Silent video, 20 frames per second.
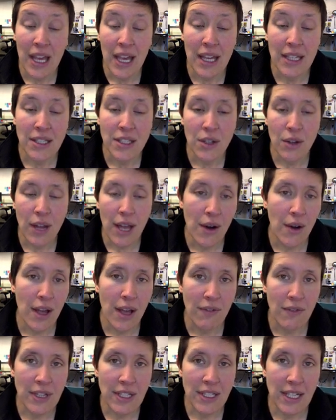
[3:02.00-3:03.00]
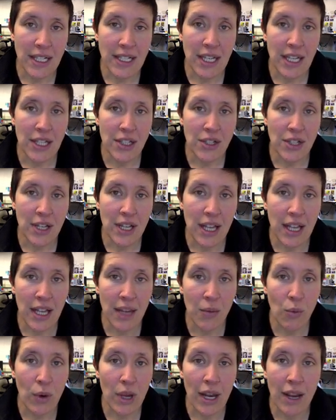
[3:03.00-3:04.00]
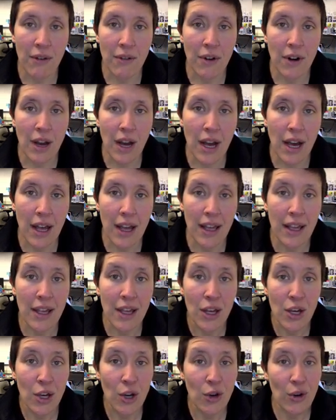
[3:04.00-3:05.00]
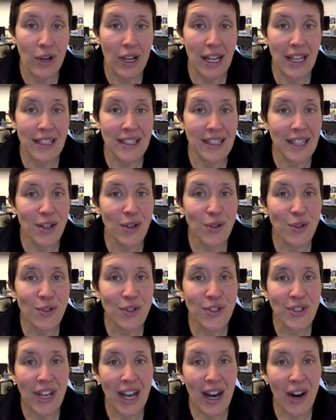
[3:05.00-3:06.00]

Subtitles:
And so now I have the citation, and whenever I create Zettels,